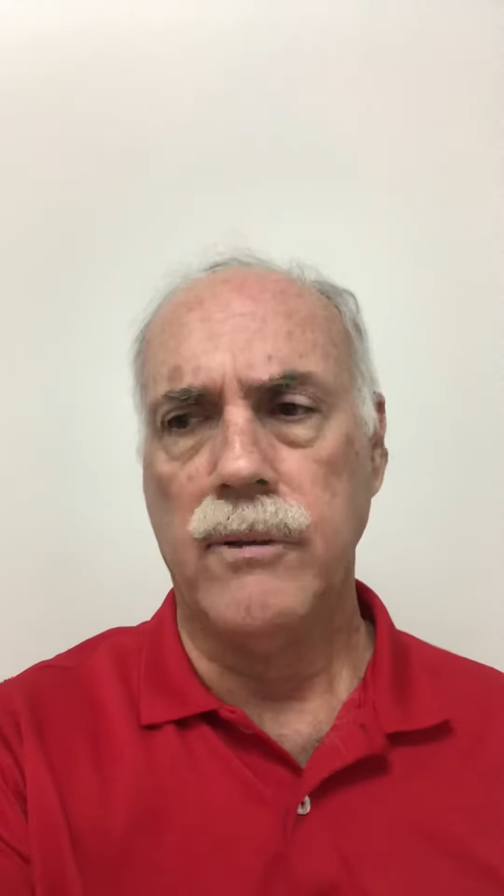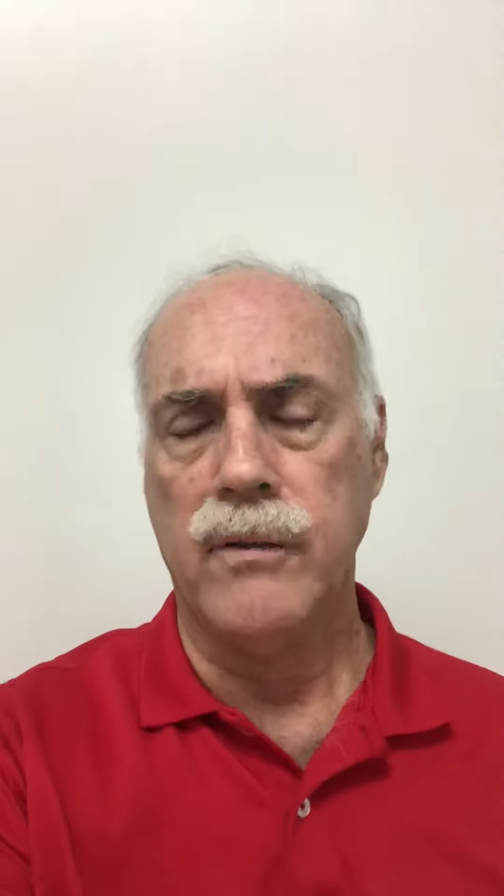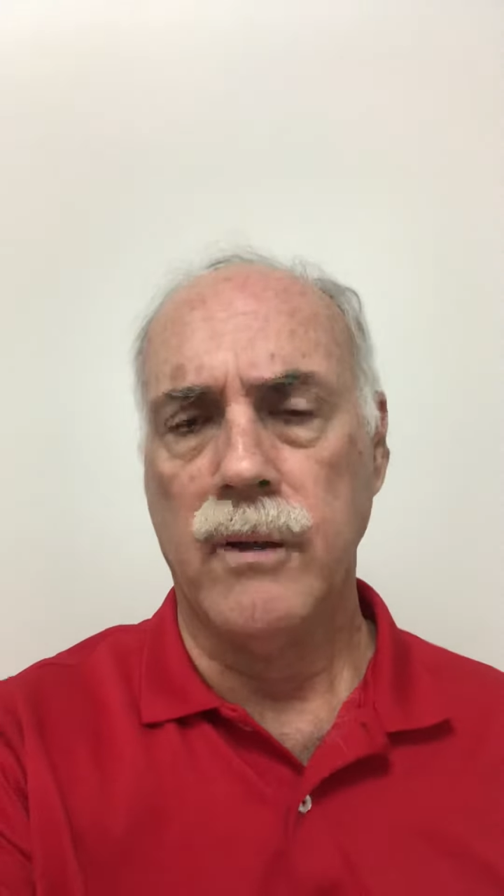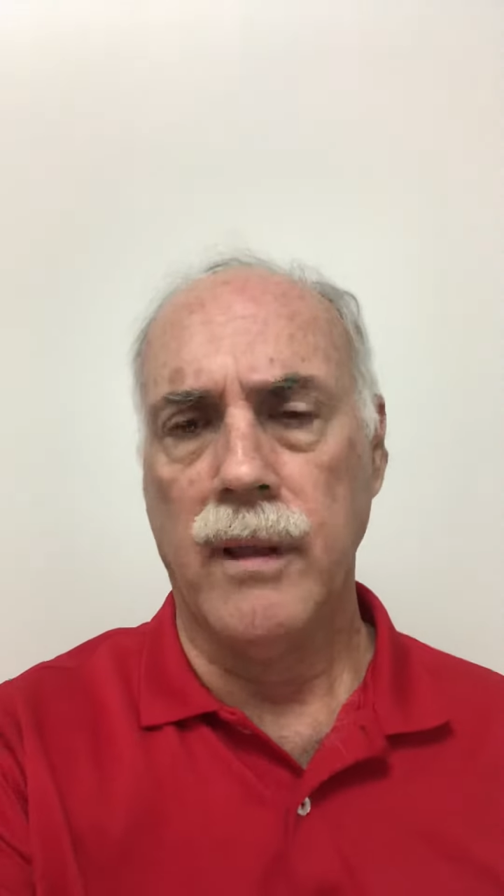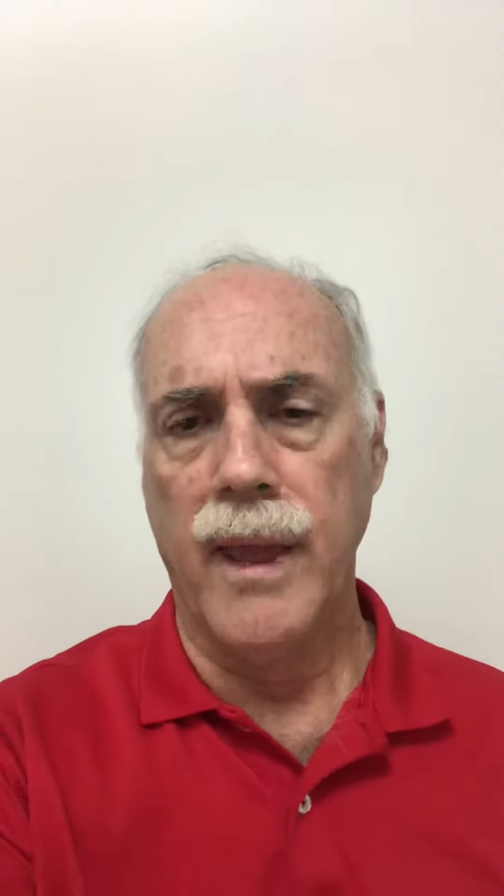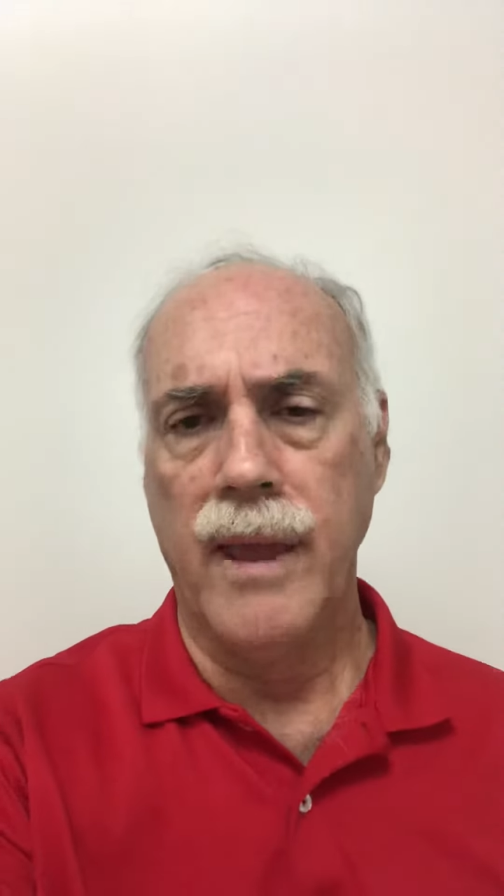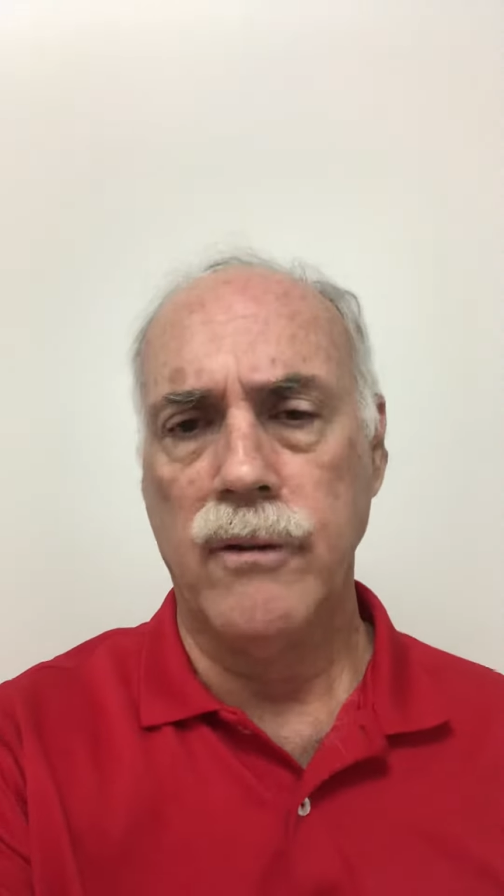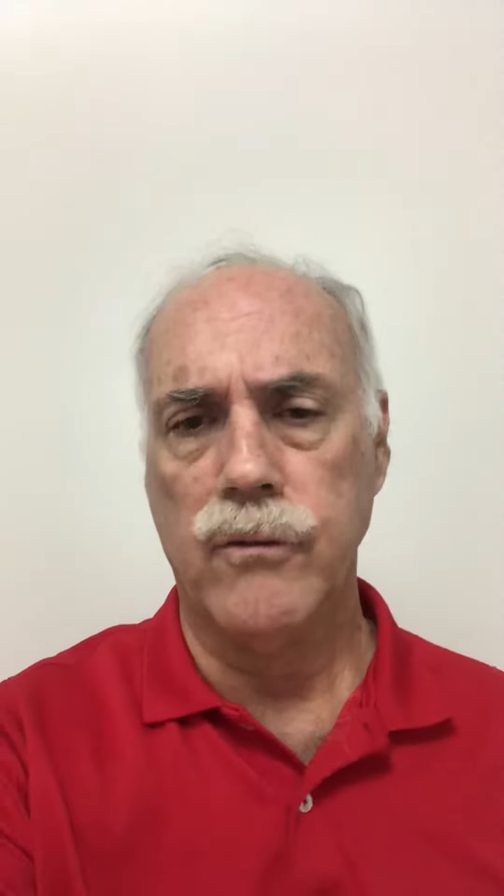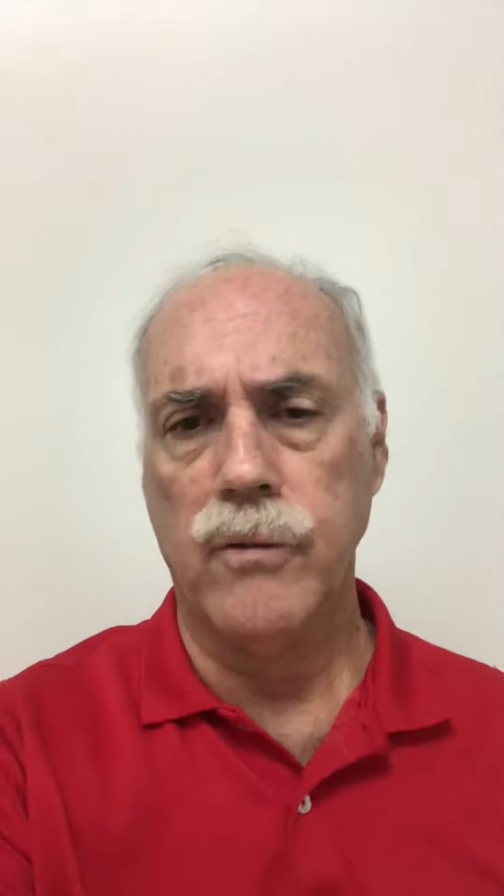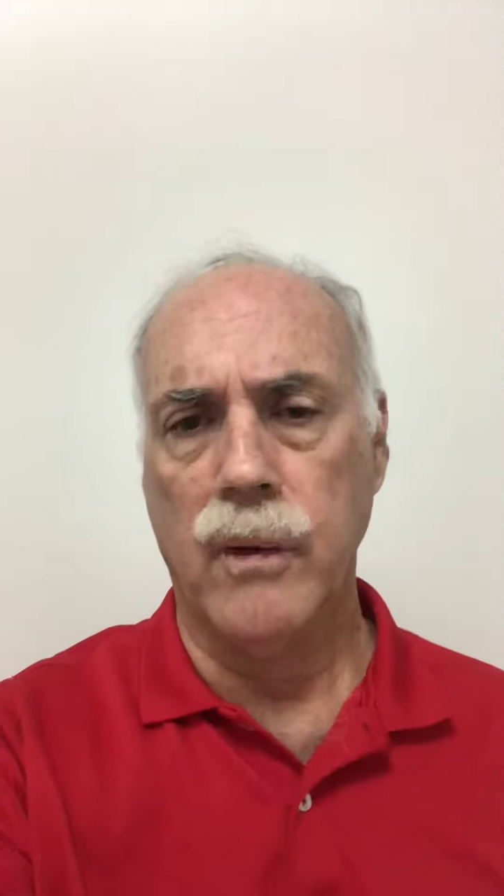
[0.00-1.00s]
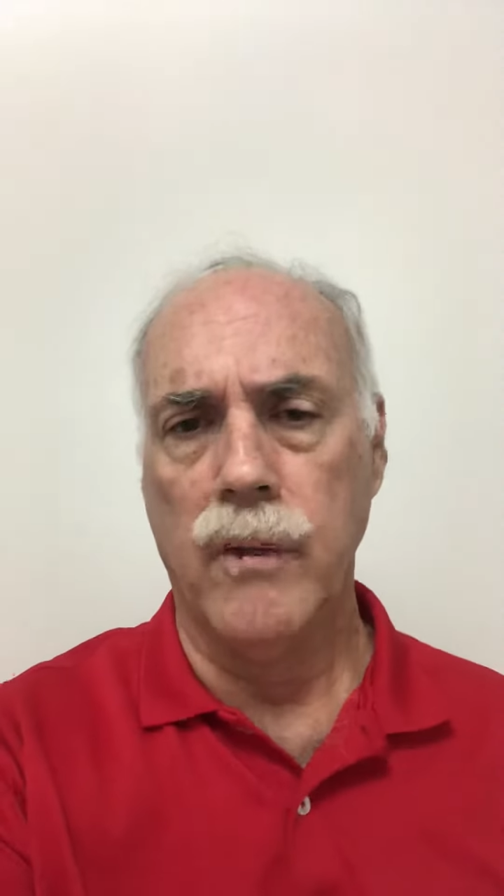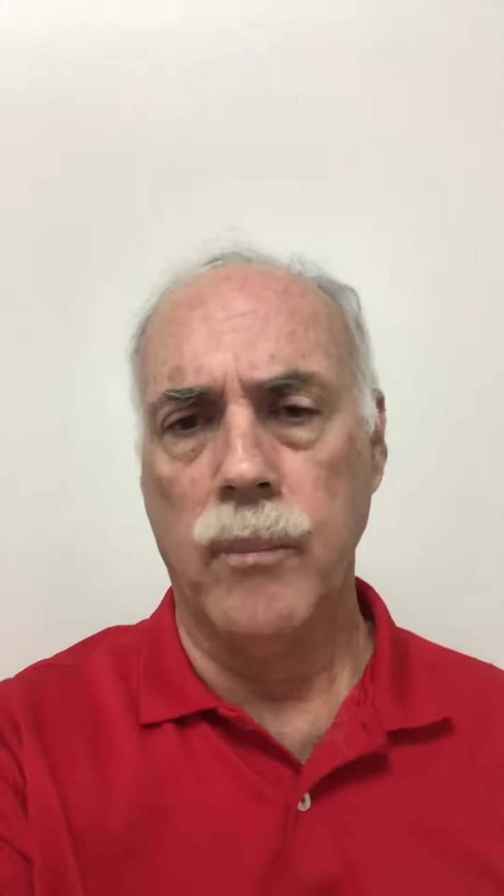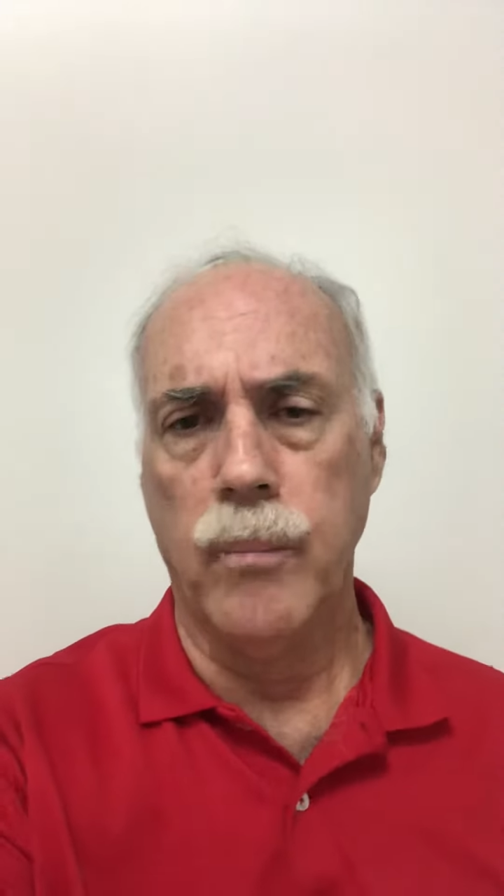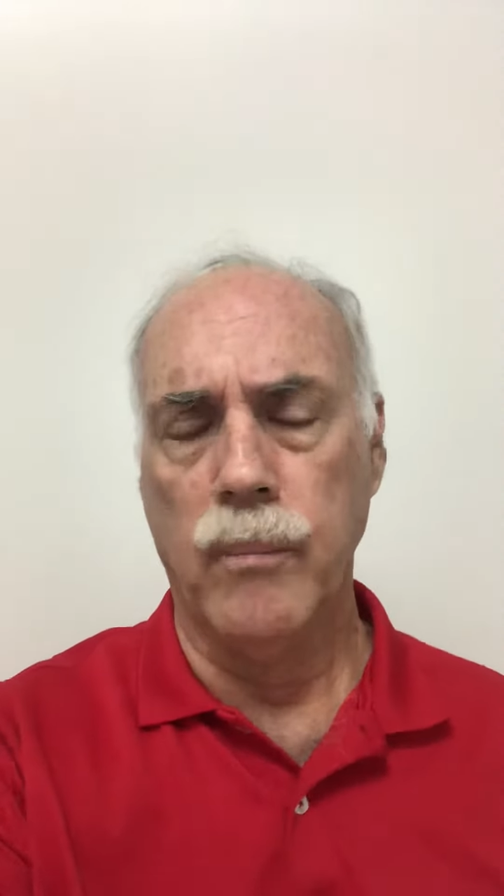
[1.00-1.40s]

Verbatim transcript: still has the